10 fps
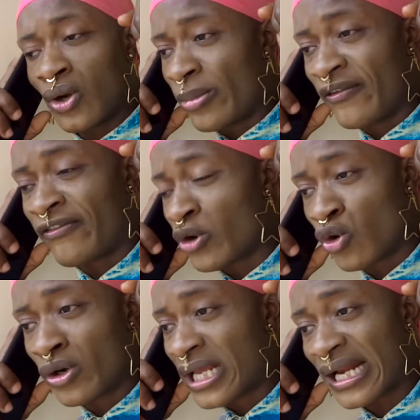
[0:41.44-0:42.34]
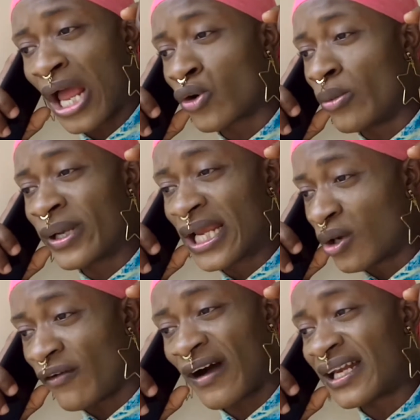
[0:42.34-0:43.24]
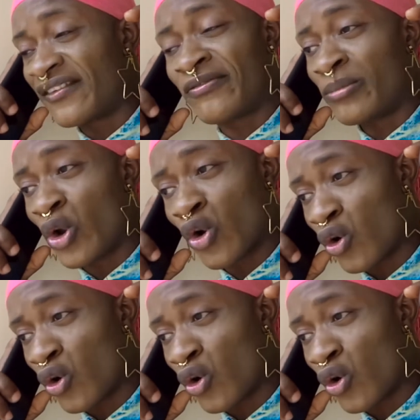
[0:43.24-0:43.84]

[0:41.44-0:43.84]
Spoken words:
No, if we go there now, you go begin love and leave me,